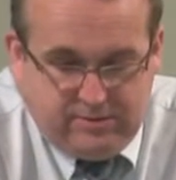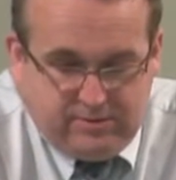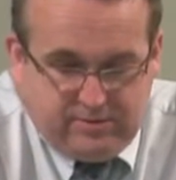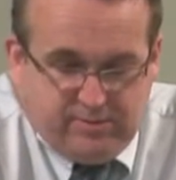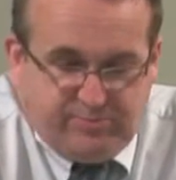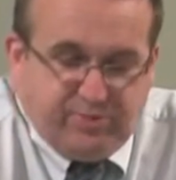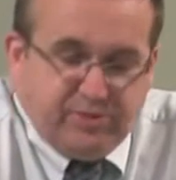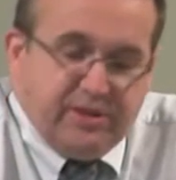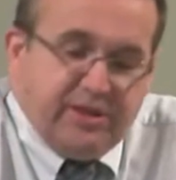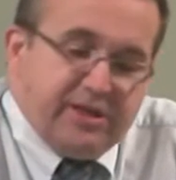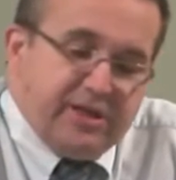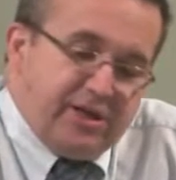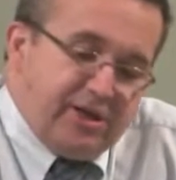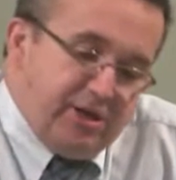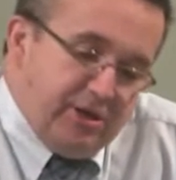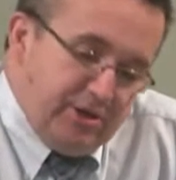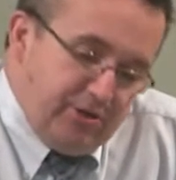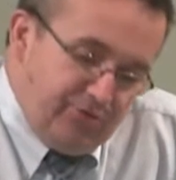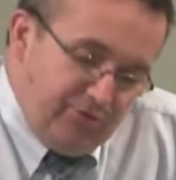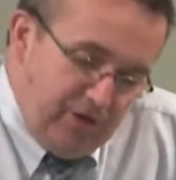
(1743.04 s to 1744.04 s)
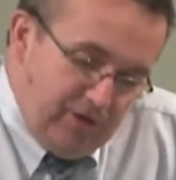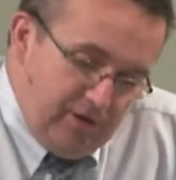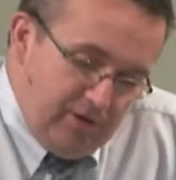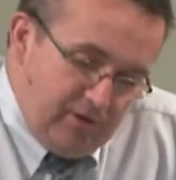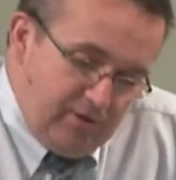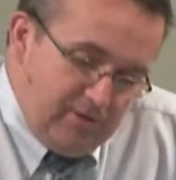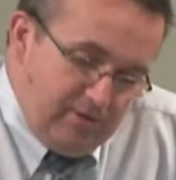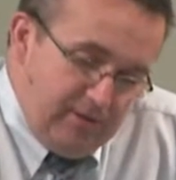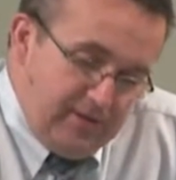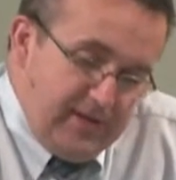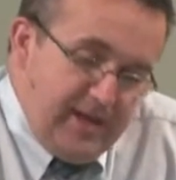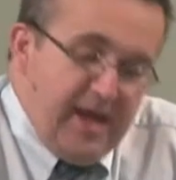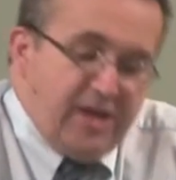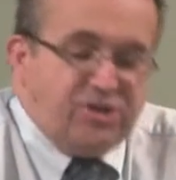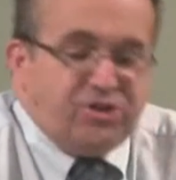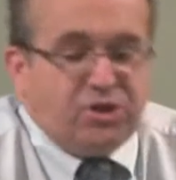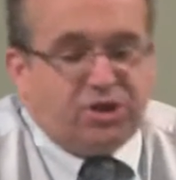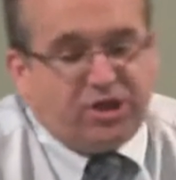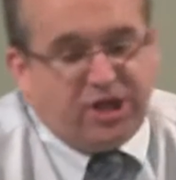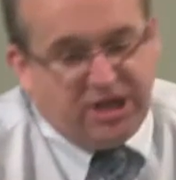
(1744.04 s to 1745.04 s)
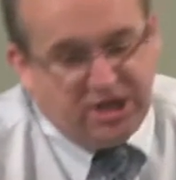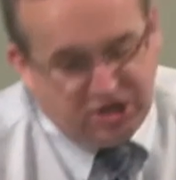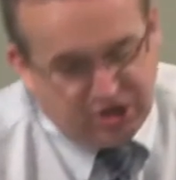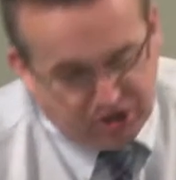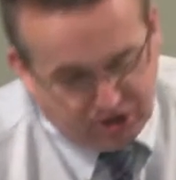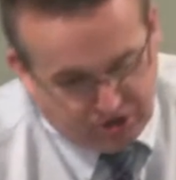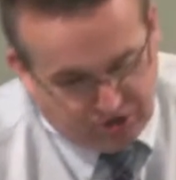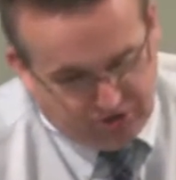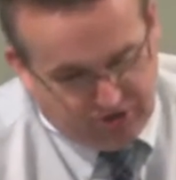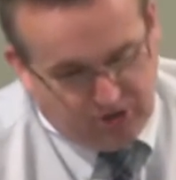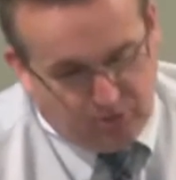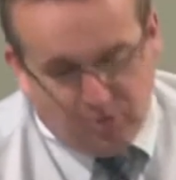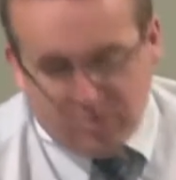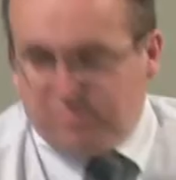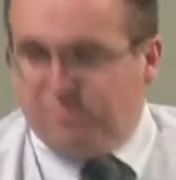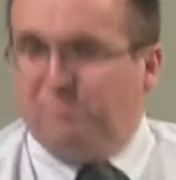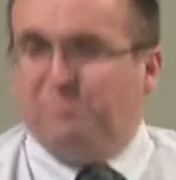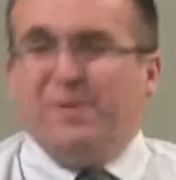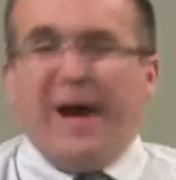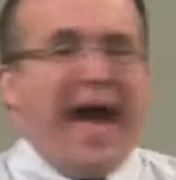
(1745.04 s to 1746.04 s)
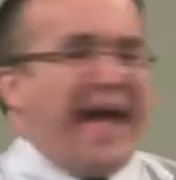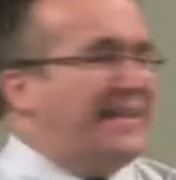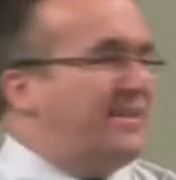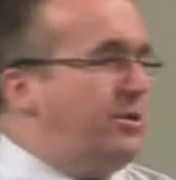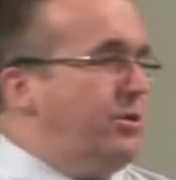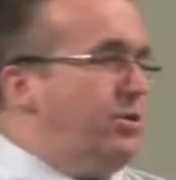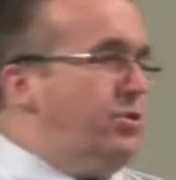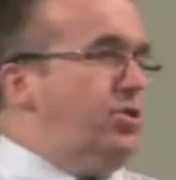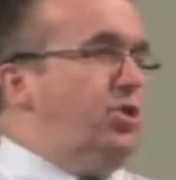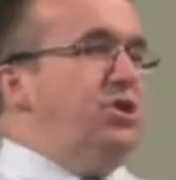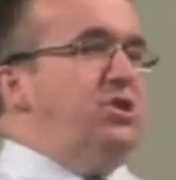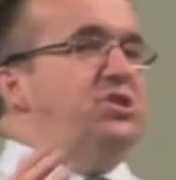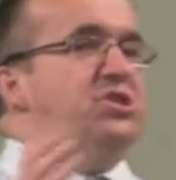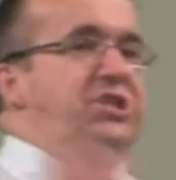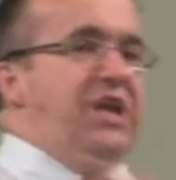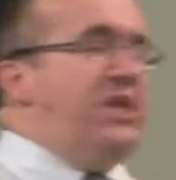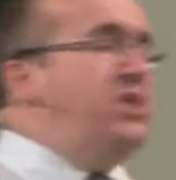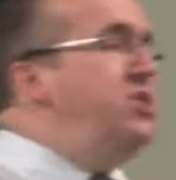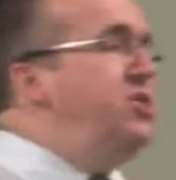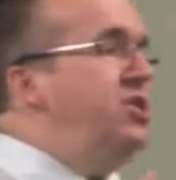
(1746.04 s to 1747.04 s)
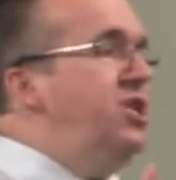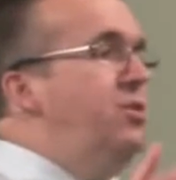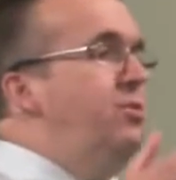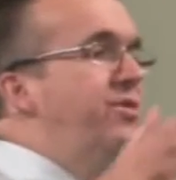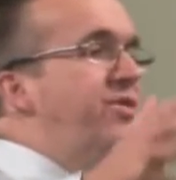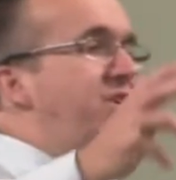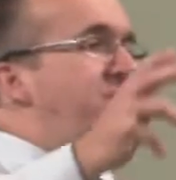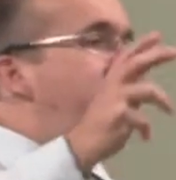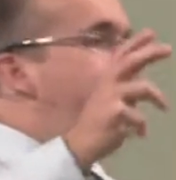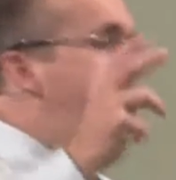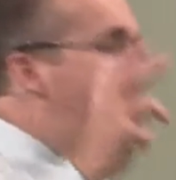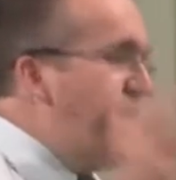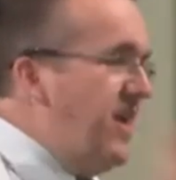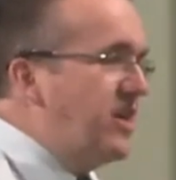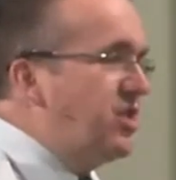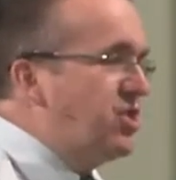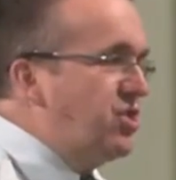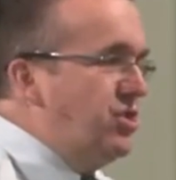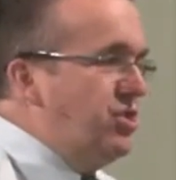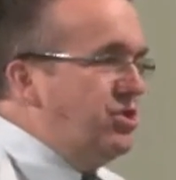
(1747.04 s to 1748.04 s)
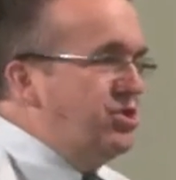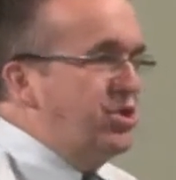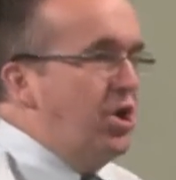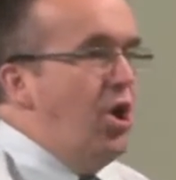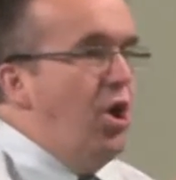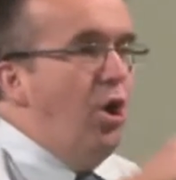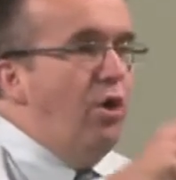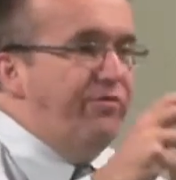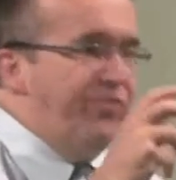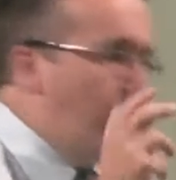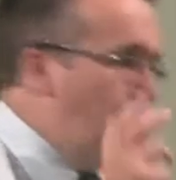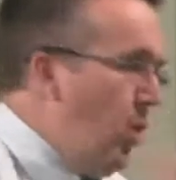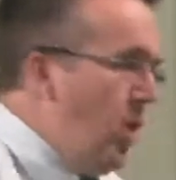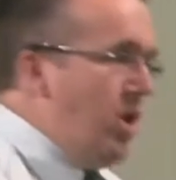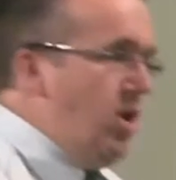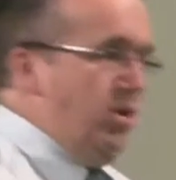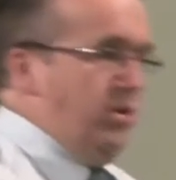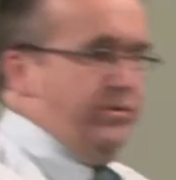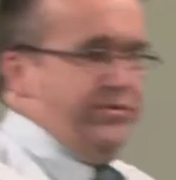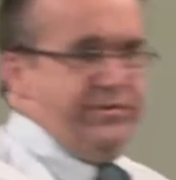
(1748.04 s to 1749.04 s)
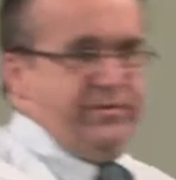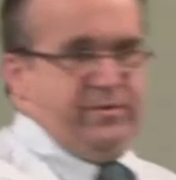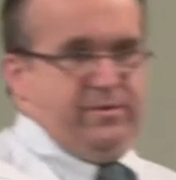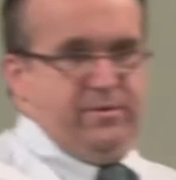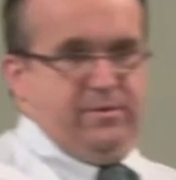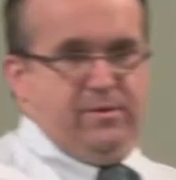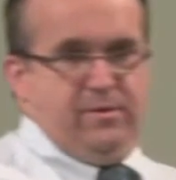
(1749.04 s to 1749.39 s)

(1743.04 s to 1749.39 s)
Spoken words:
in the political arena, in the education arena. We're battered continually with the convictions of the world.